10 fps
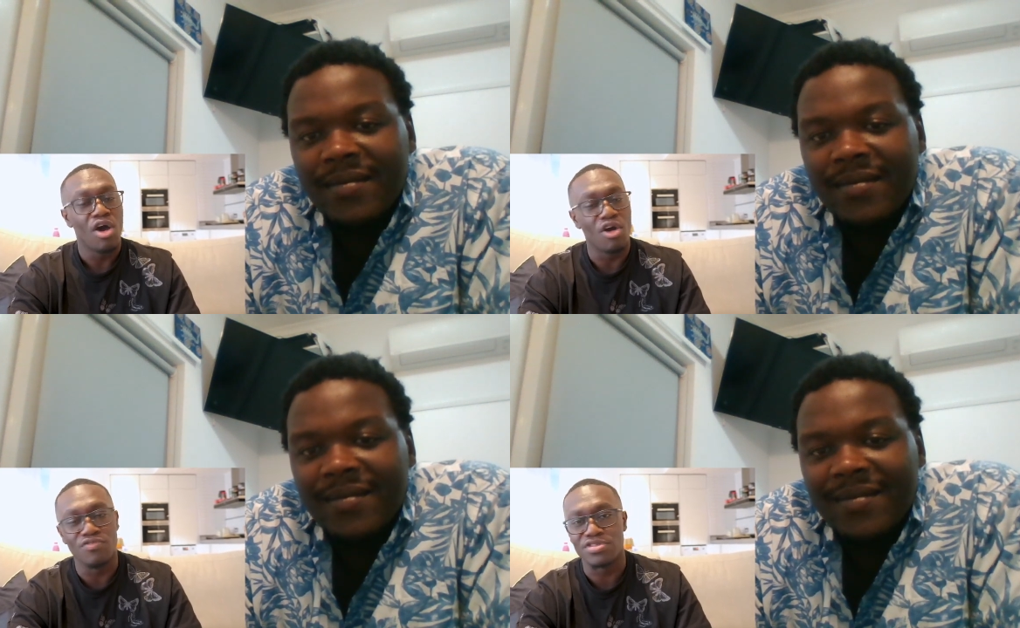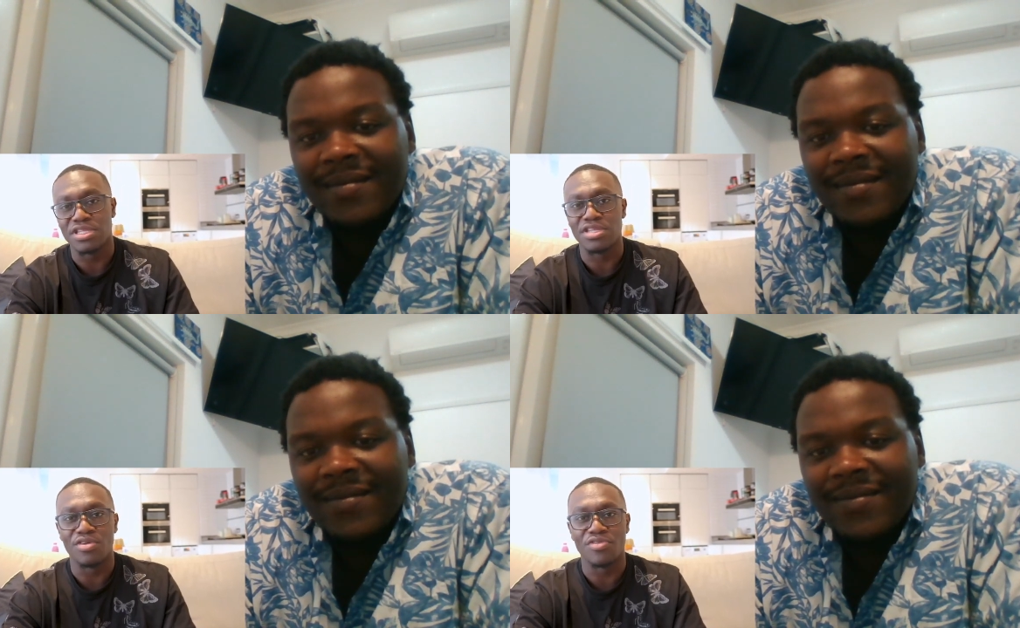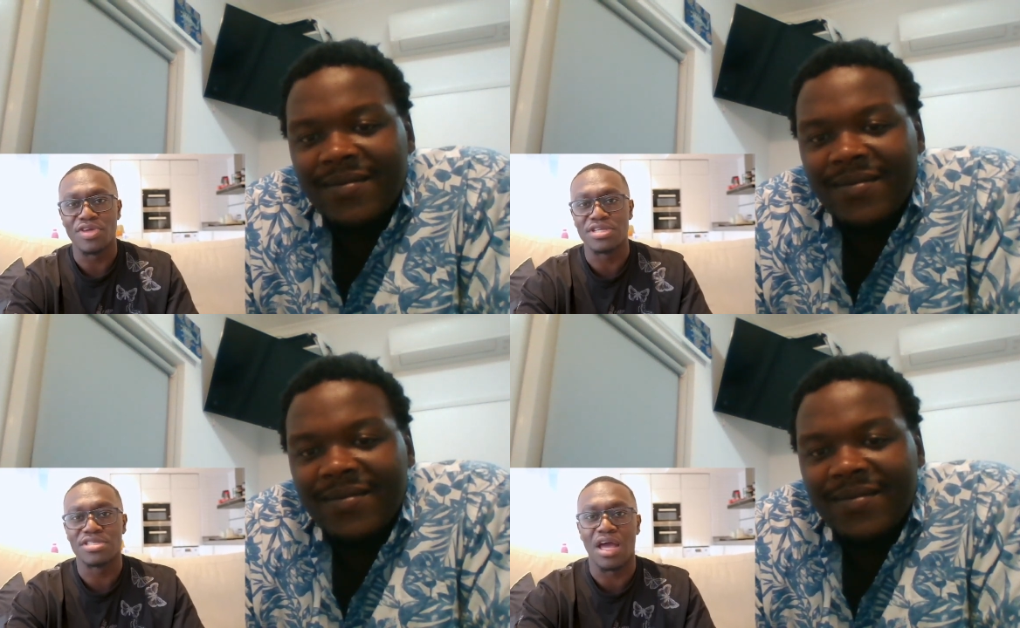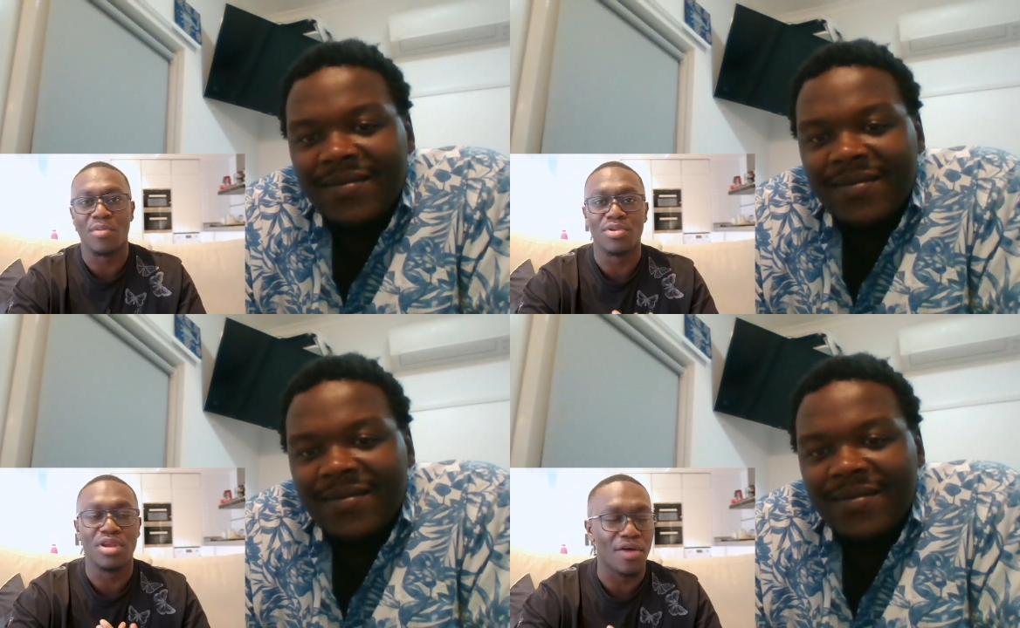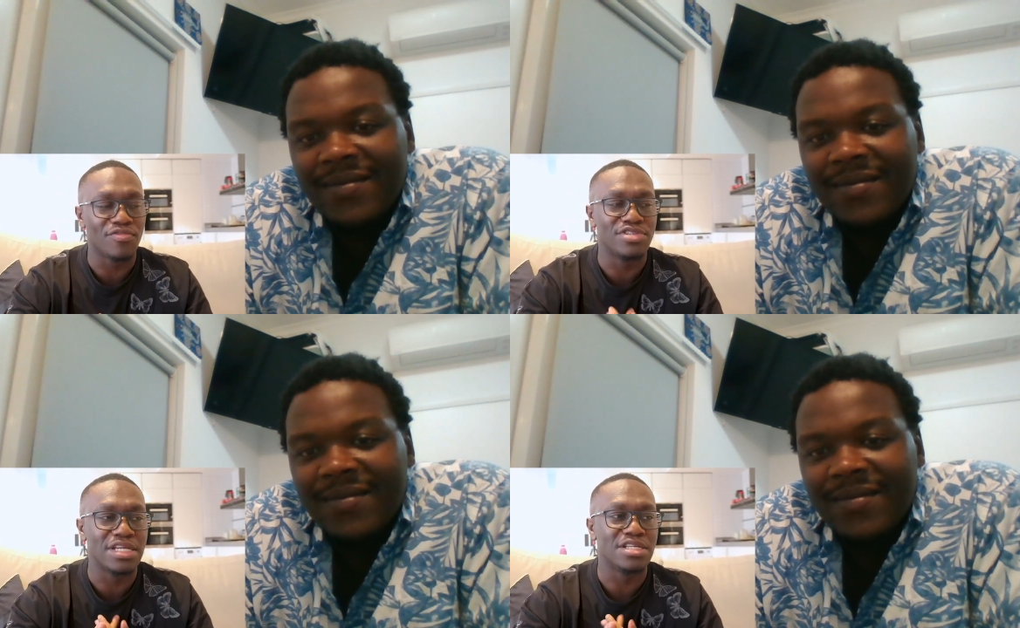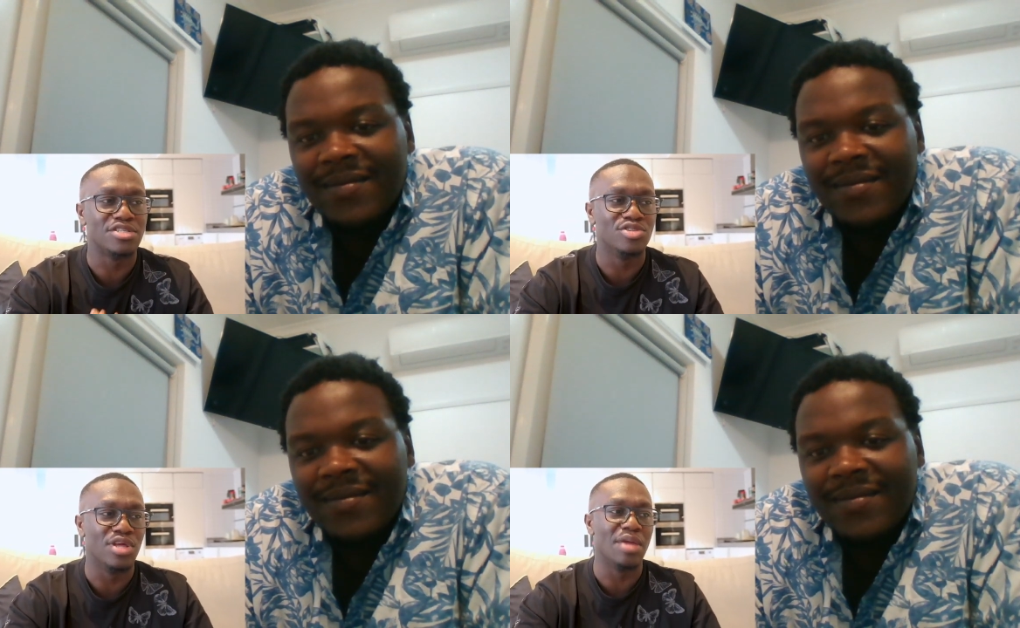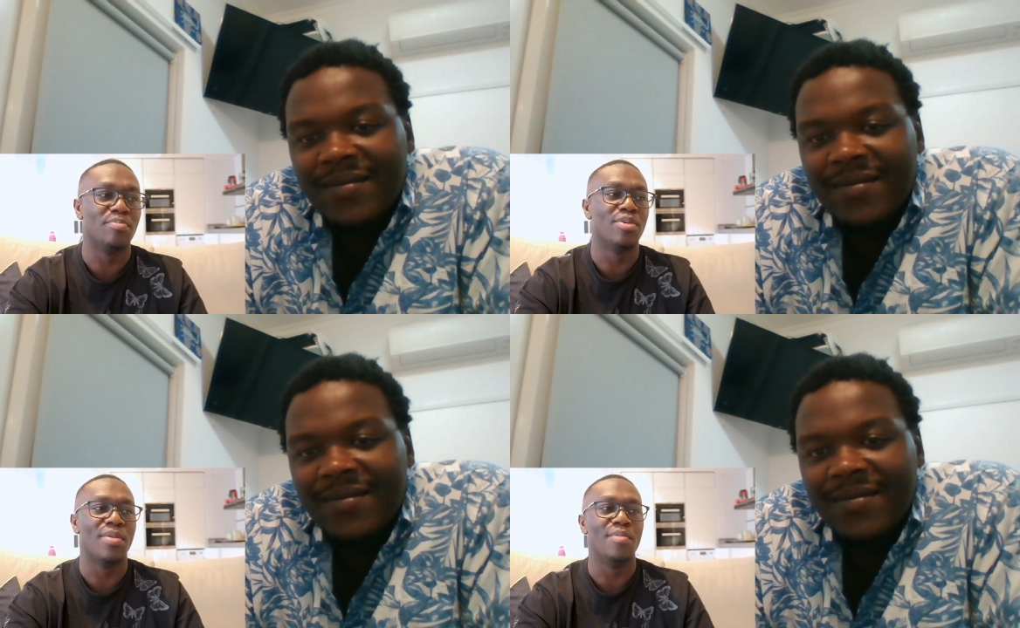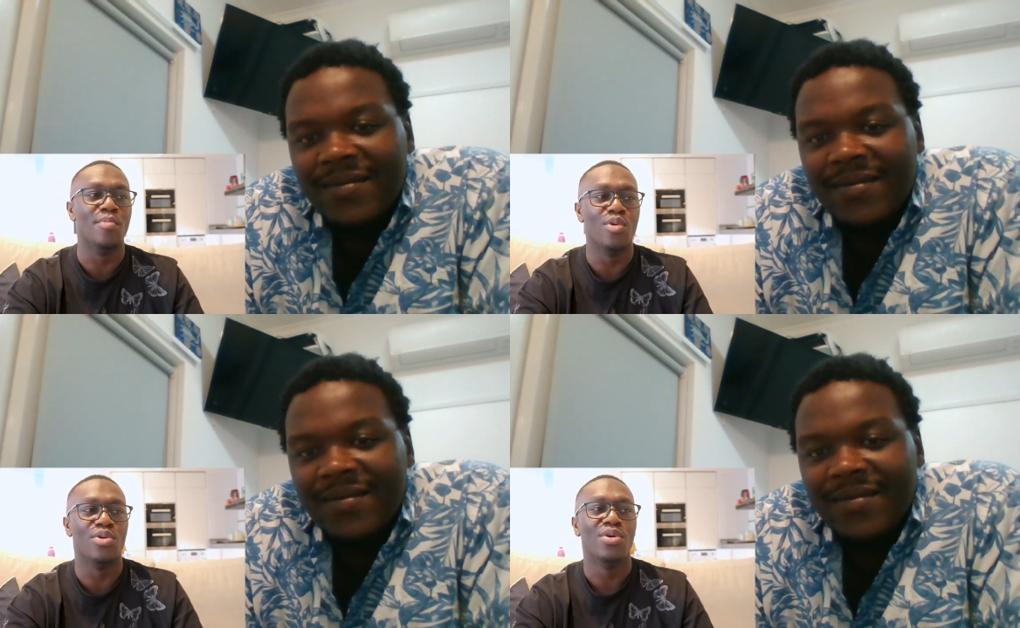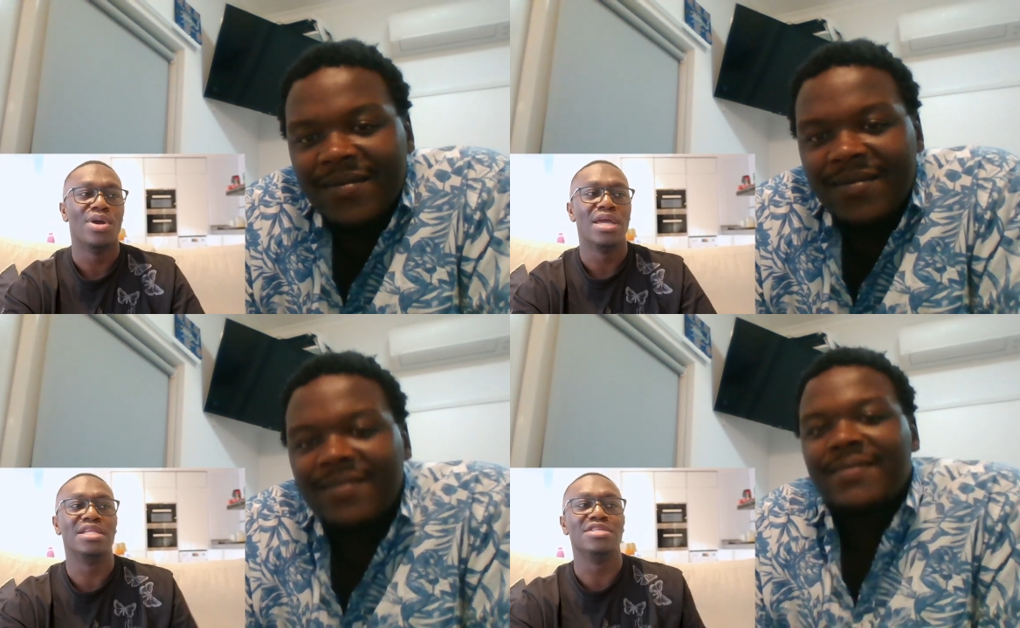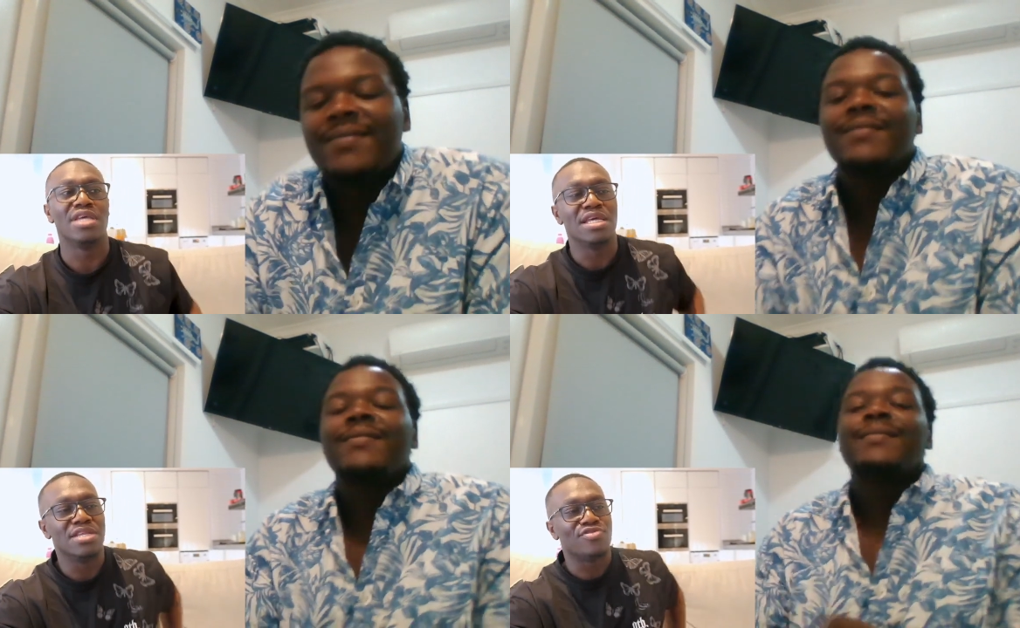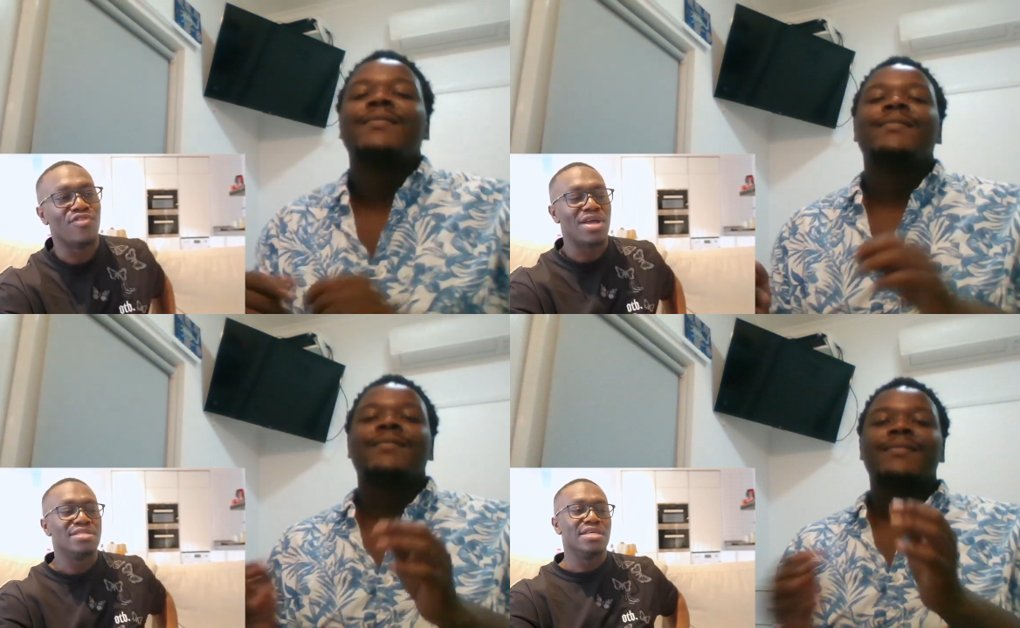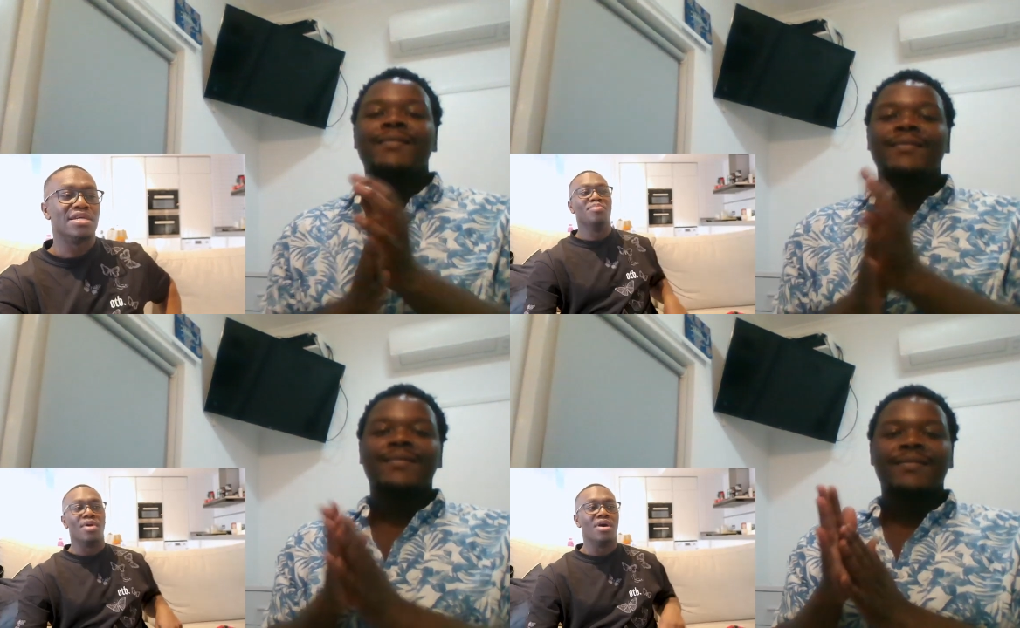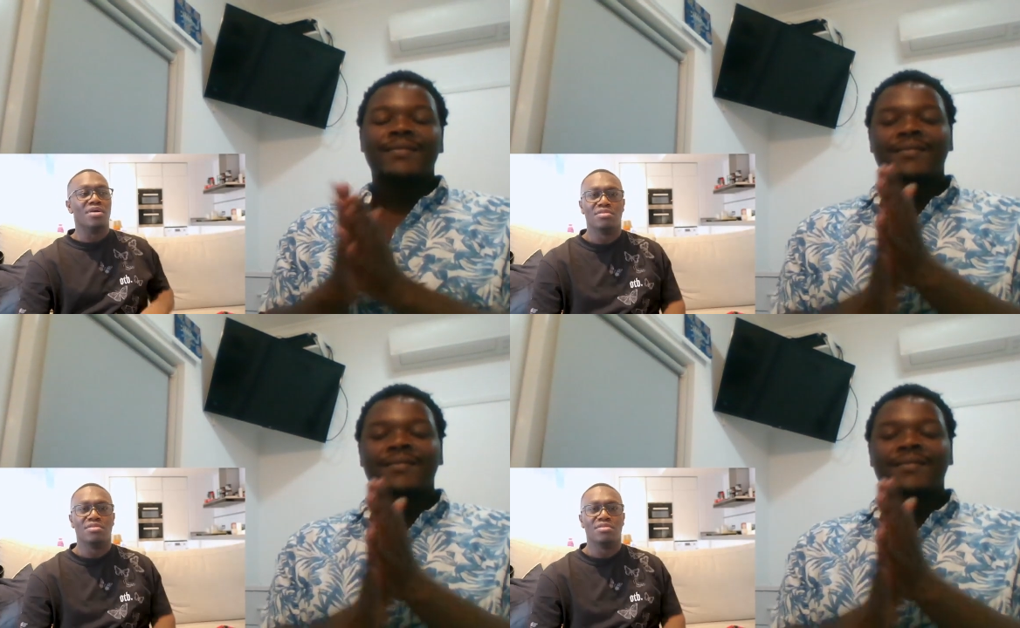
Speaker 1: Obviously, there are things that I would love JJ to implement more in his in his fighting, but